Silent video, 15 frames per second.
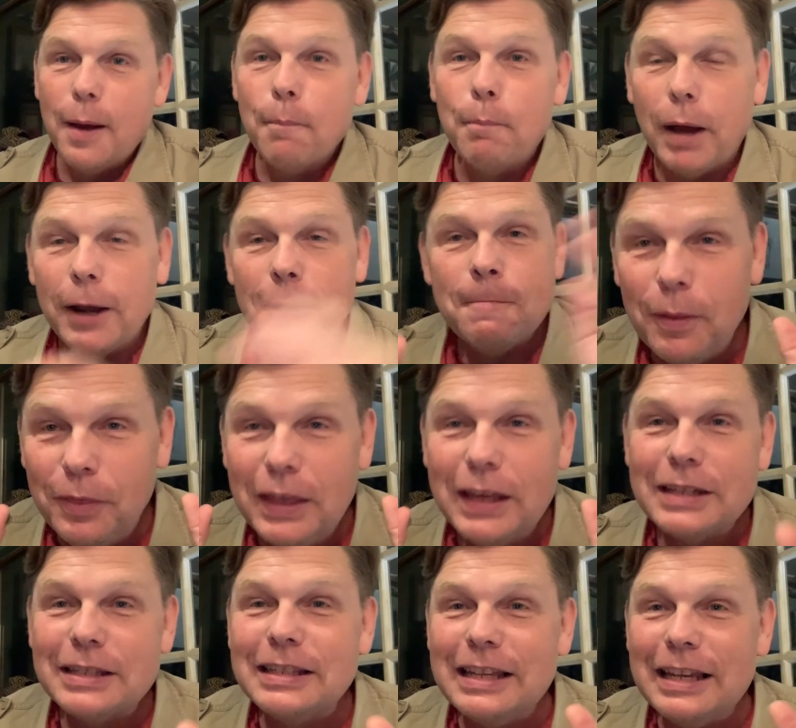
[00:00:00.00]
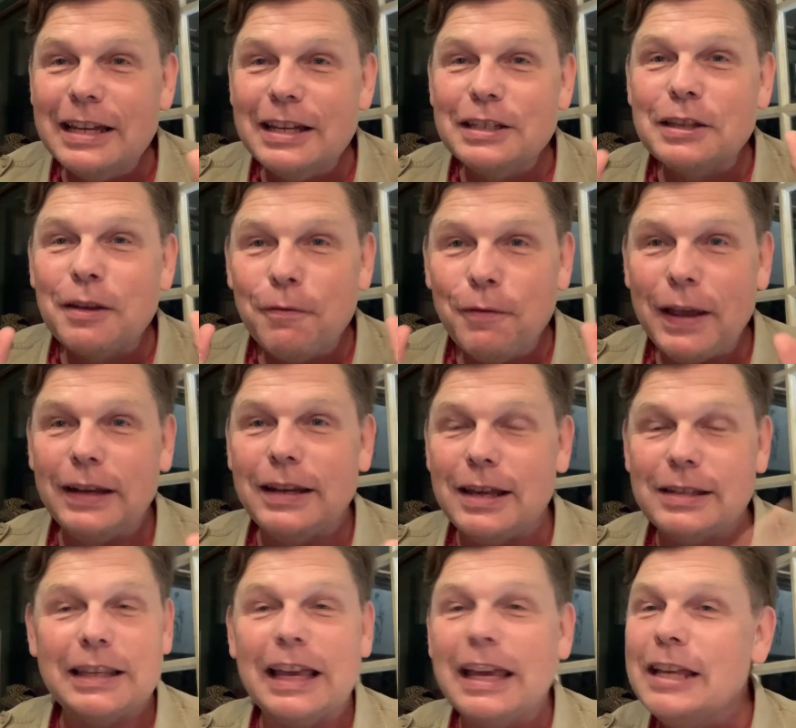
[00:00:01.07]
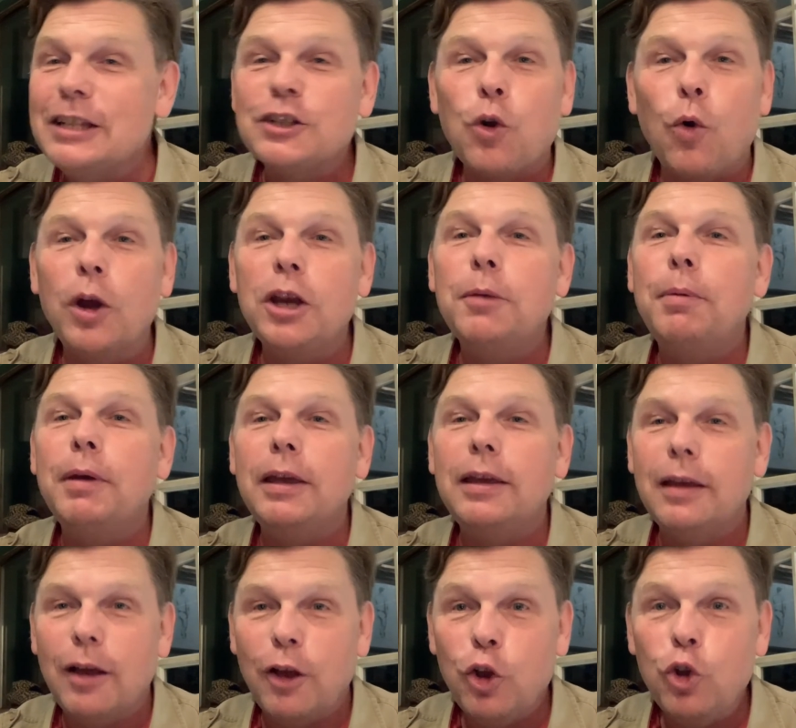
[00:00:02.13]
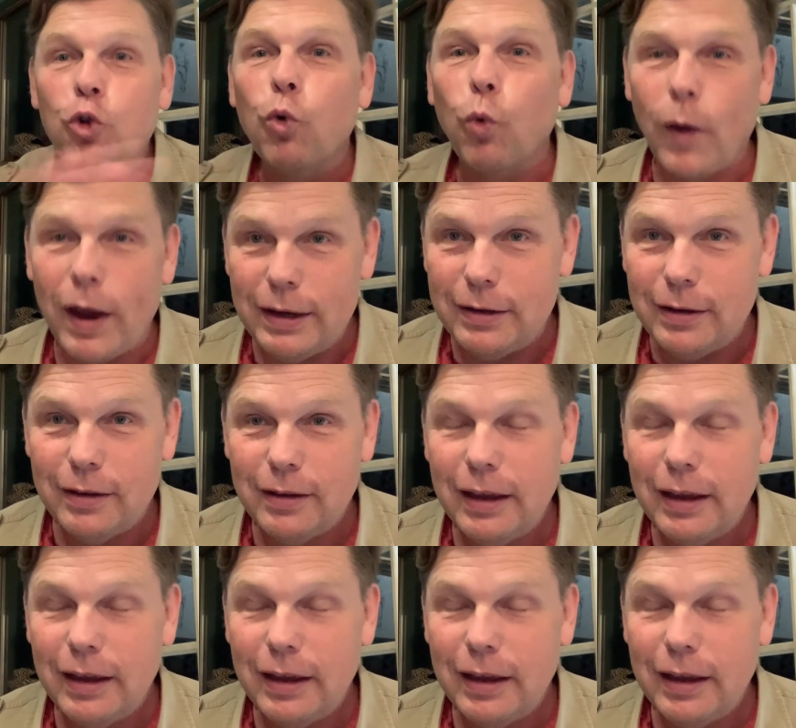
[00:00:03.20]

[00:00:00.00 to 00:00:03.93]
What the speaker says: But this is fantastic. It's going to be great.